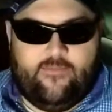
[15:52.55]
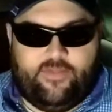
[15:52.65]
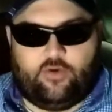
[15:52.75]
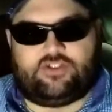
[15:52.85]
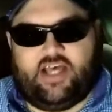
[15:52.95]

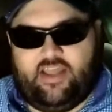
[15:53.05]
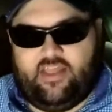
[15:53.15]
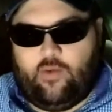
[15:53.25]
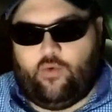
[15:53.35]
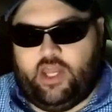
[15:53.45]
They'll say
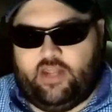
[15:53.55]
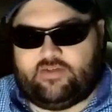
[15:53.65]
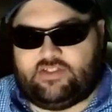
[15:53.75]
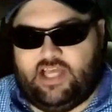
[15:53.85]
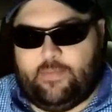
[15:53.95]
they want
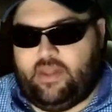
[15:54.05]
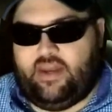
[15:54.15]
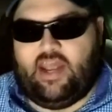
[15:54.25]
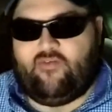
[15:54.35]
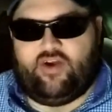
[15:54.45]
NFC, but
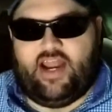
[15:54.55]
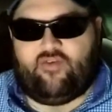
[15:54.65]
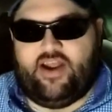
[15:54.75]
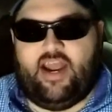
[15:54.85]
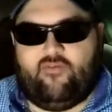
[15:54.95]
they never
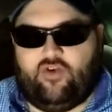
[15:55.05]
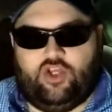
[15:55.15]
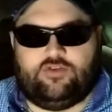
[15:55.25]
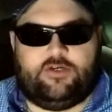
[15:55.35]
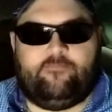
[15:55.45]
ever ever
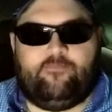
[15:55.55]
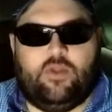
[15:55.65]
use it.